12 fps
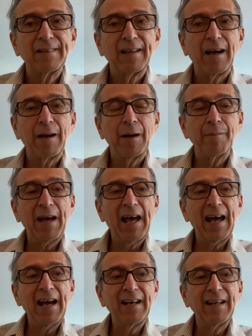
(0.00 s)
And I'm
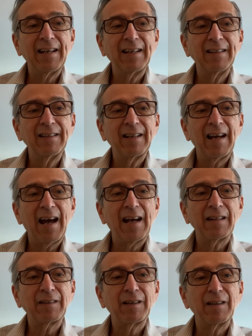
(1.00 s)
adding
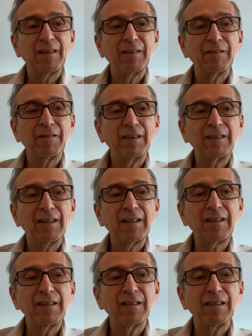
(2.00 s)
at the
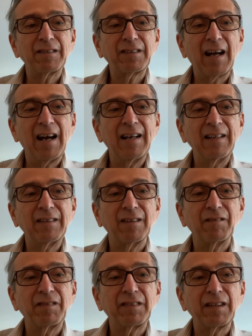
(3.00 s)
ridiculous height
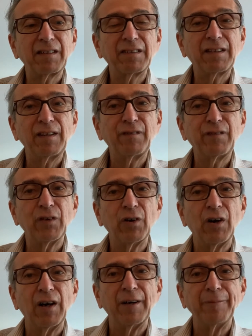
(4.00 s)
of
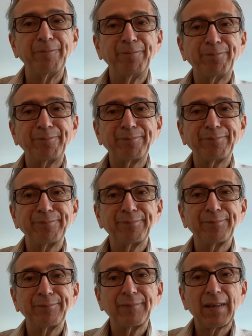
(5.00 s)
64.
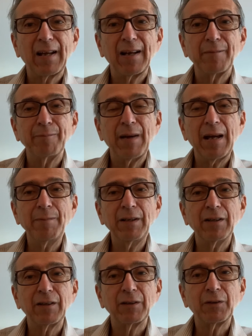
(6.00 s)
Maybe
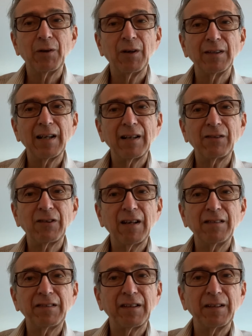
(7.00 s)
you could call that
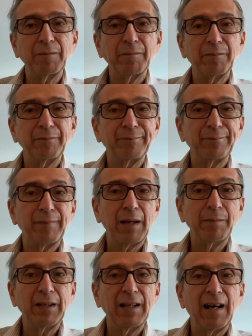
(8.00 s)
chasing,
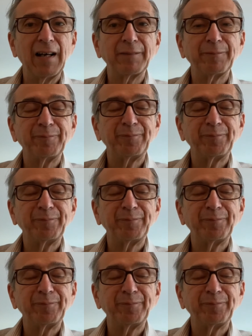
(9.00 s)
maybe not.